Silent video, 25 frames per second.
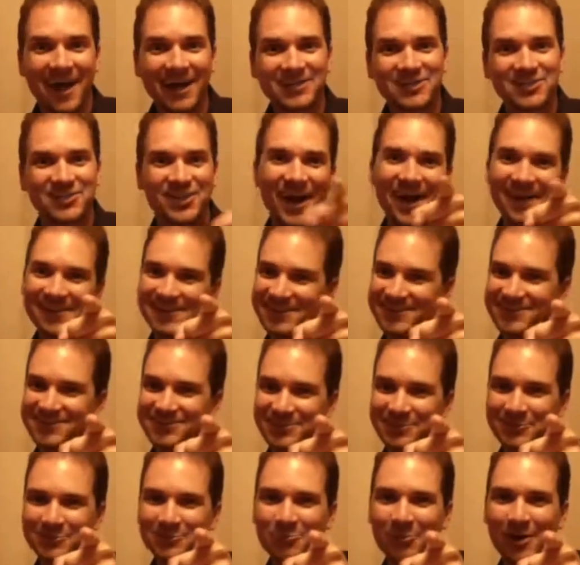I
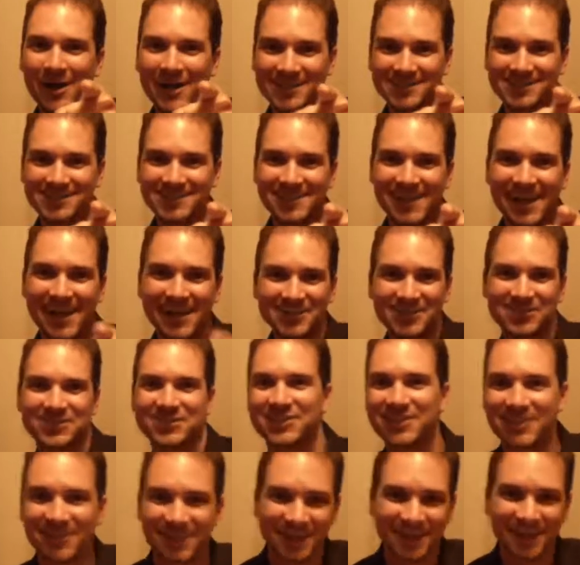challenged you, Wes, last
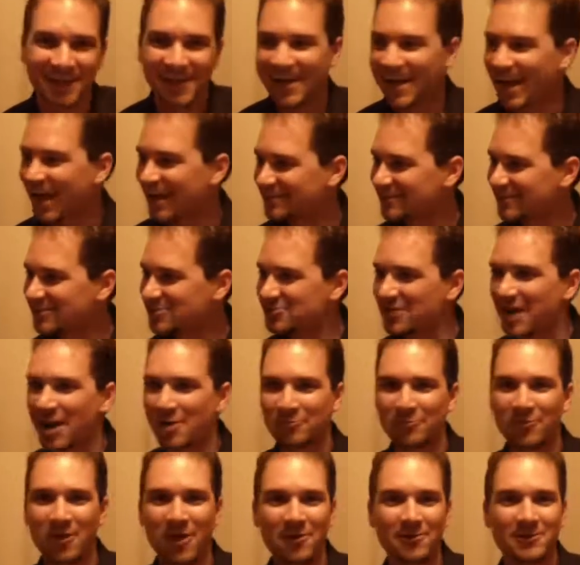year at the
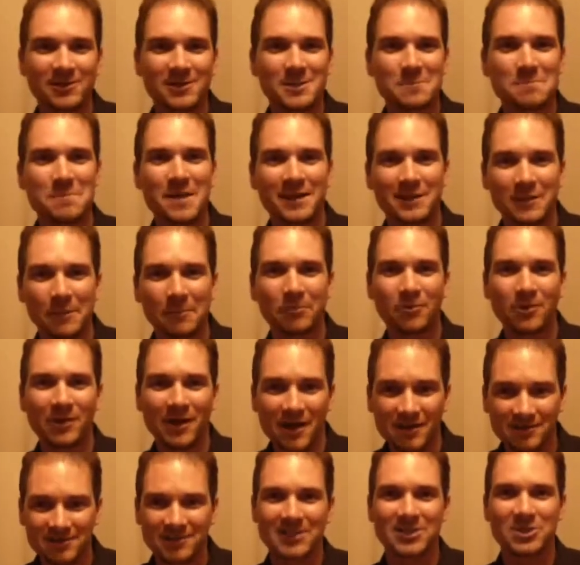draft lottery to make the
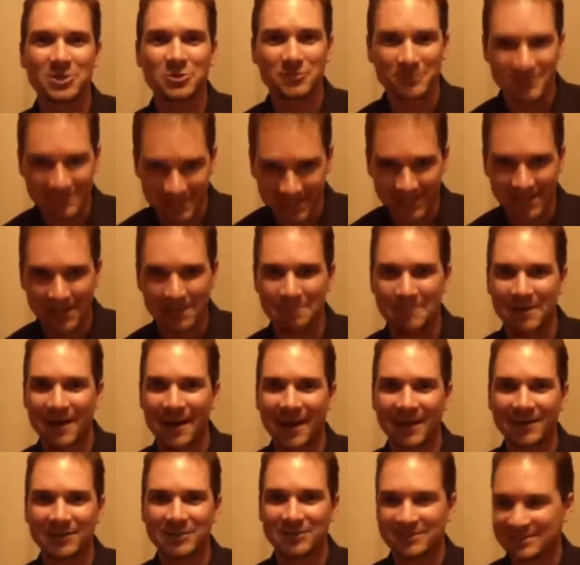playoffs, and you did it,
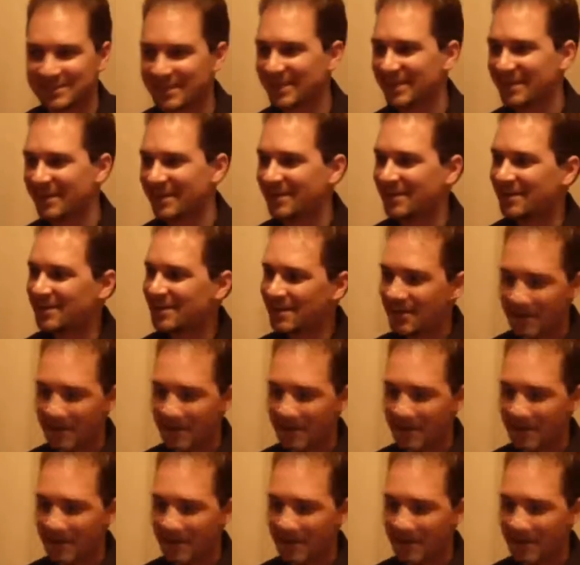man. You did it.